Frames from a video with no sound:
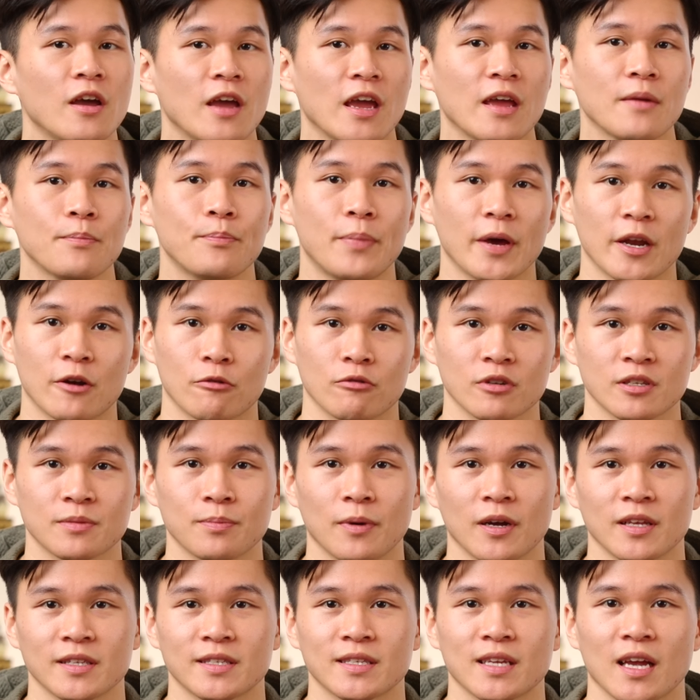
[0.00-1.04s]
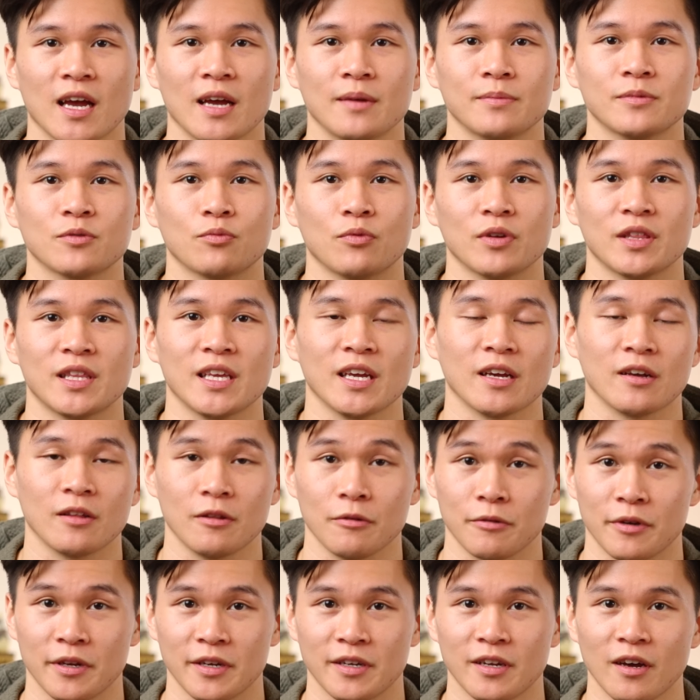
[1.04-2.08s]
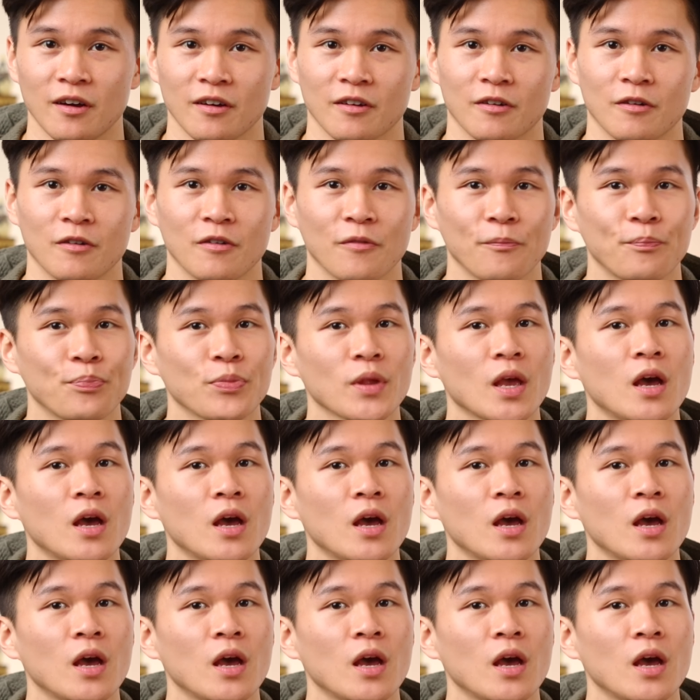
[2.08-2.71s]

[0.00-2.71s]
and better response times with the included dongle.